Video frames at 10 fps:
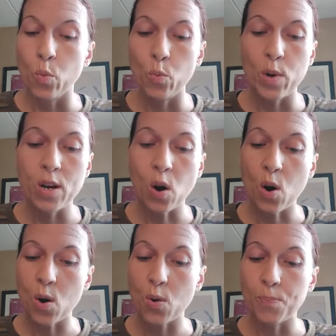We
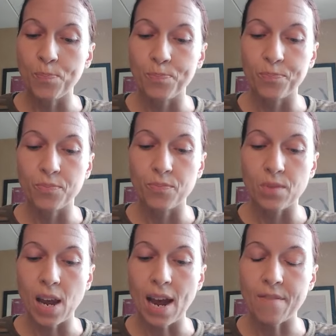all
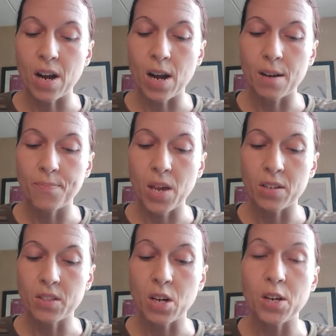have a,
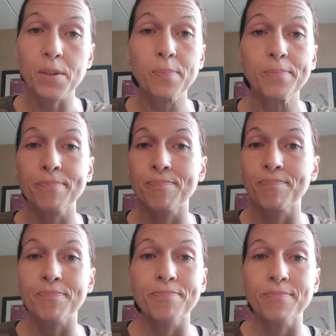a certain
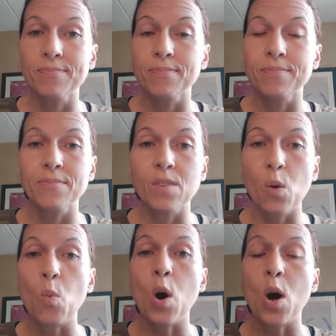
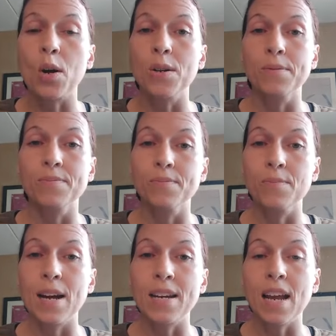walk,
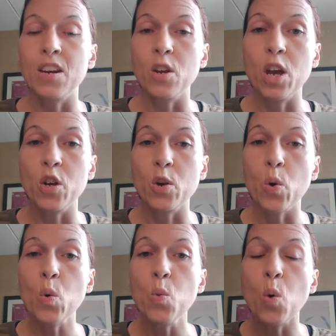right? And, and
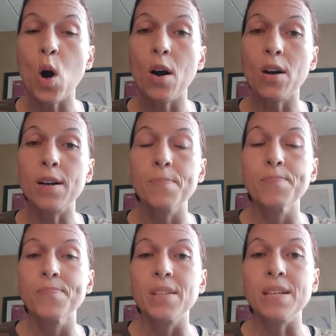no walk
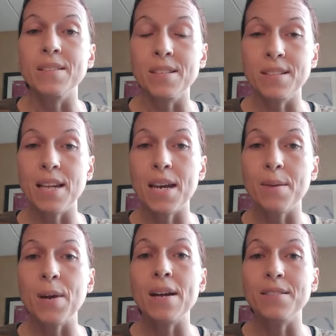is the
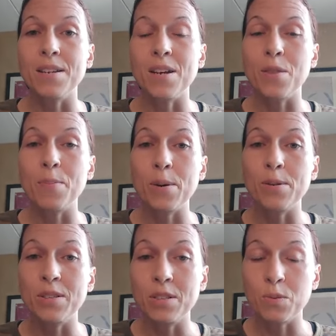same as another
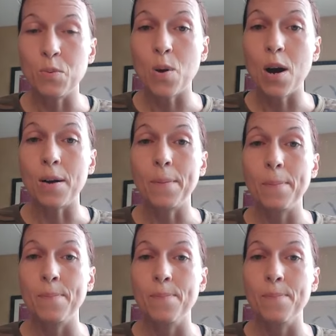person's walk